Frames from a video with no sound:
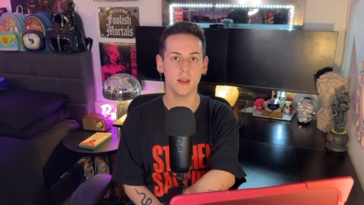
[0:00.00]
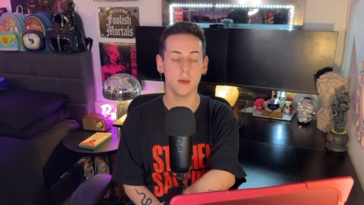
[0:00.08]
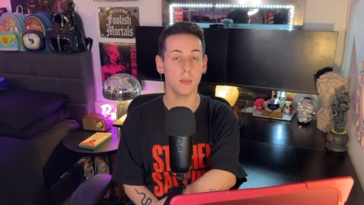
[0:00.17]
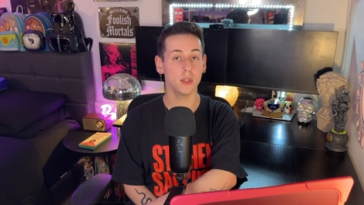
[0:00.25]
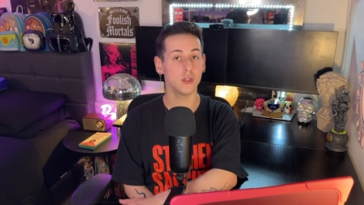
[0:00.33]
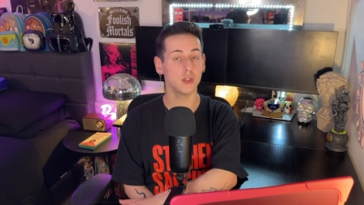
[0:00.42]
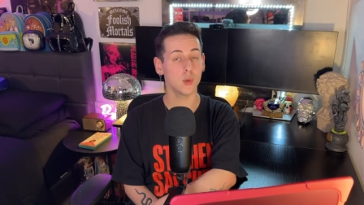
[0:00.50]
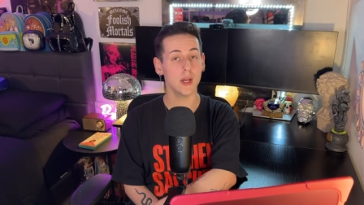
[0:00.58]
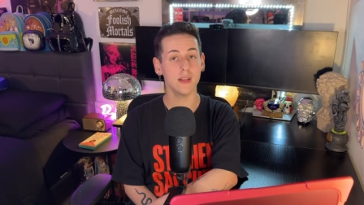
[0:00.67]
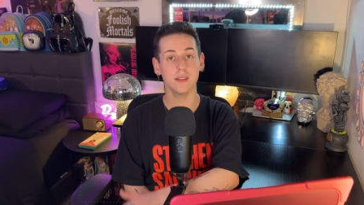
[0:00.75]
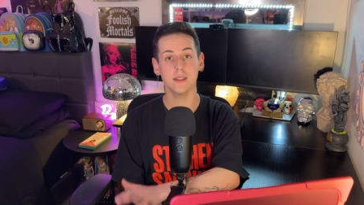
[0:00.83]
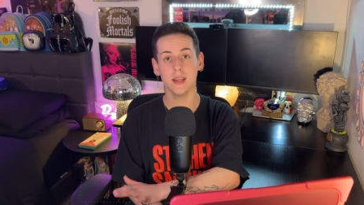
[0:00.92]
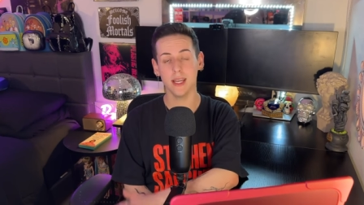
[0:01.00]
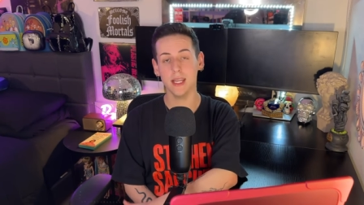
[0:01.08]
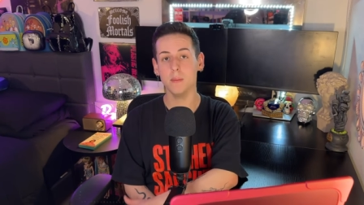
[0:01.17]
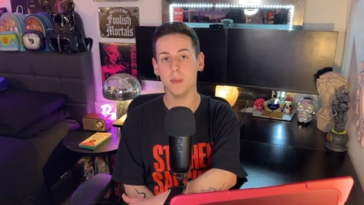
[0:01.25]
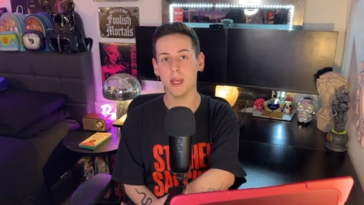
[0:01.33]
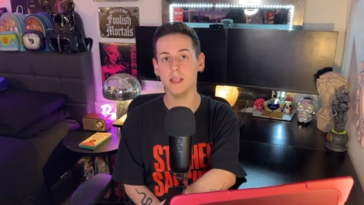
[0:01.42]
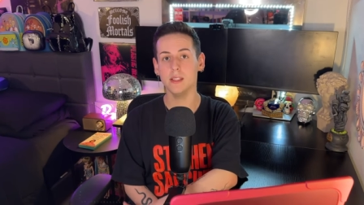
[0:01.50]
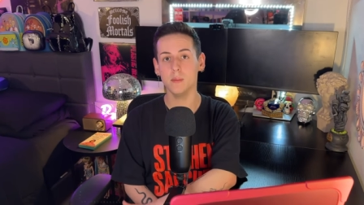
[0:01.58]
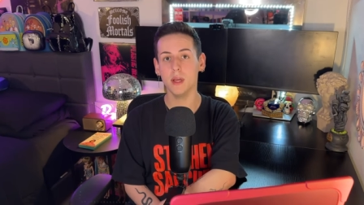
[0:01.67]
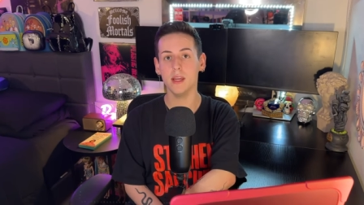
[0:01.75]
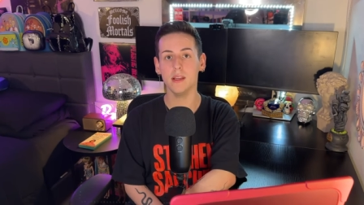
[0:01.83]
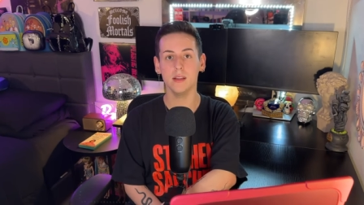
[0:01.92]
but the trans inmate
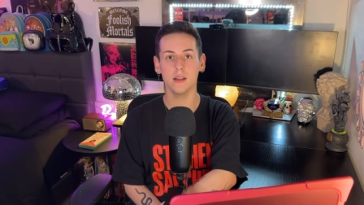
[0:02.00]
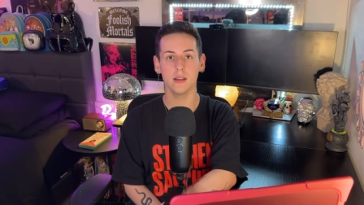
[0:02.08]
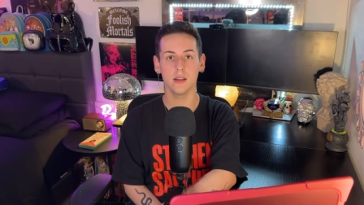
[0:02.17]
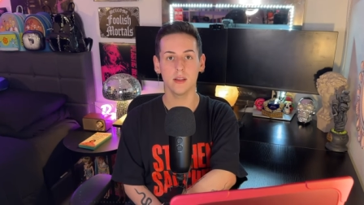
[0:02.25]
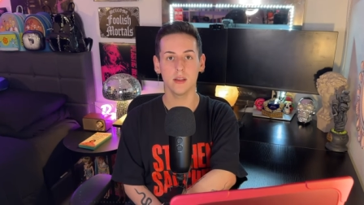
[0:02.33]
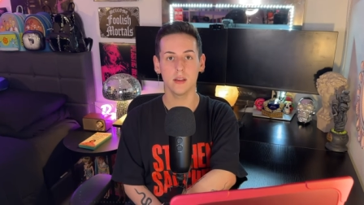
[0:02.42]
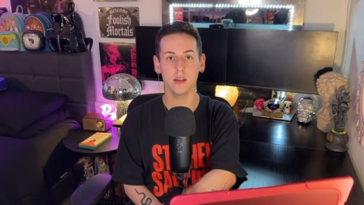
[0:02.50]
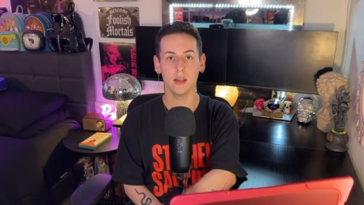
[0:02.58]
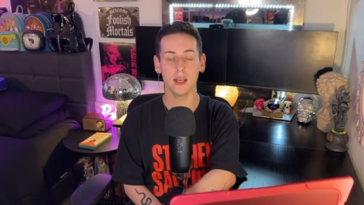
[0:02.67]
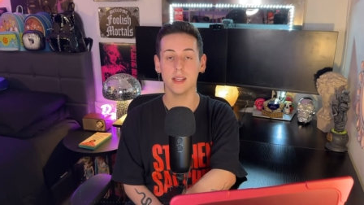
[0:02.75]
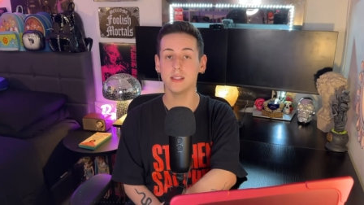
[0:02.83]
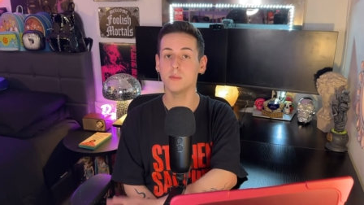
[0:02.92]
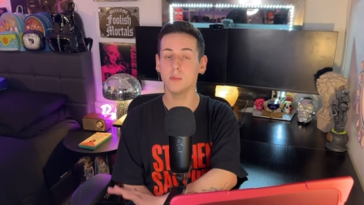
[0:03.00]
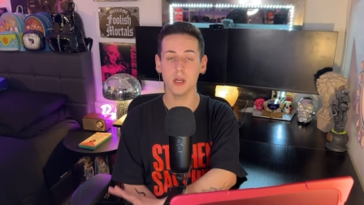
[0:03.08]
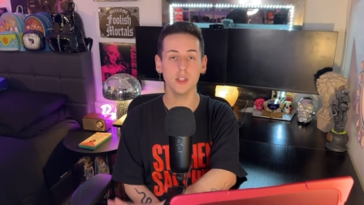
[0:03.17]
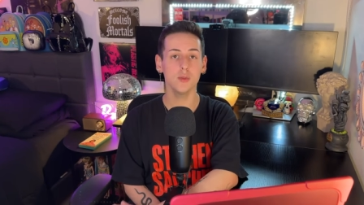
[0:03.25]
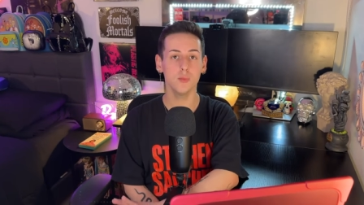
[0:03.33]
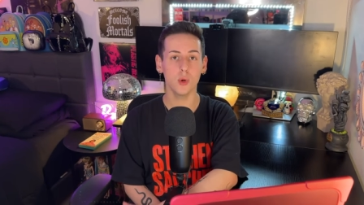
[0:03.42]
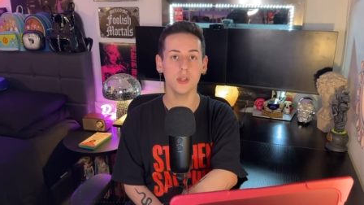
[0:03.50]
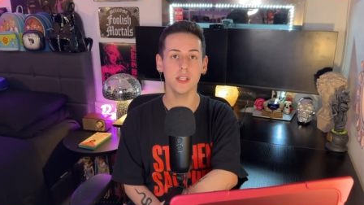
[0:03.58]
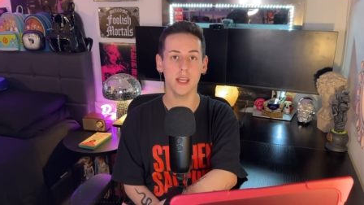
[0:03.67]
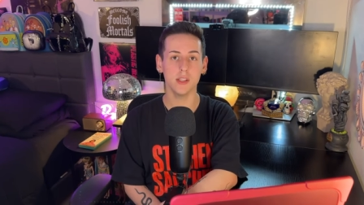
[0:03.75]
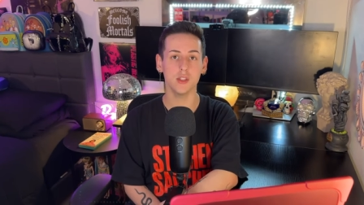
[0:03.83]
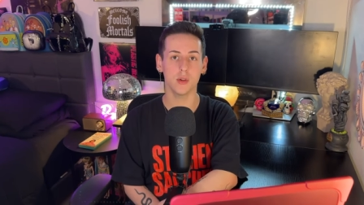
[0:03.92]
debate is much more
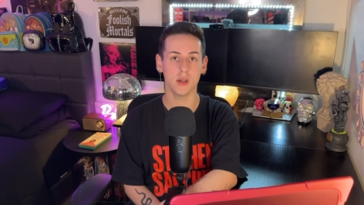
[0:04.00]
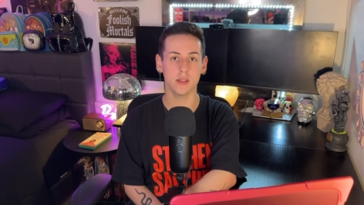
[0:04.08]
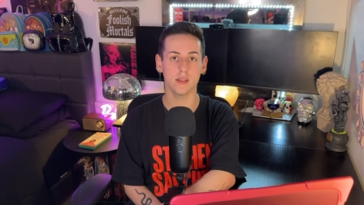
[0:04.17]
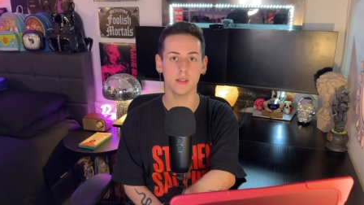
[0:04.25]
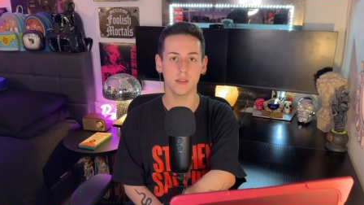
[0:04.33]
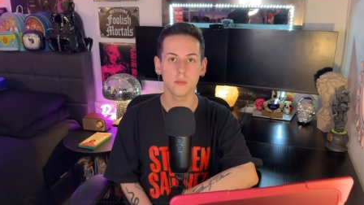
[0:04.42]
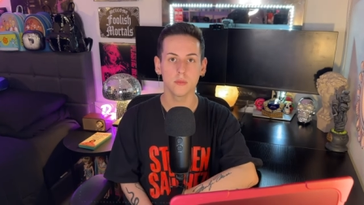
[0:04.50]
dangerous.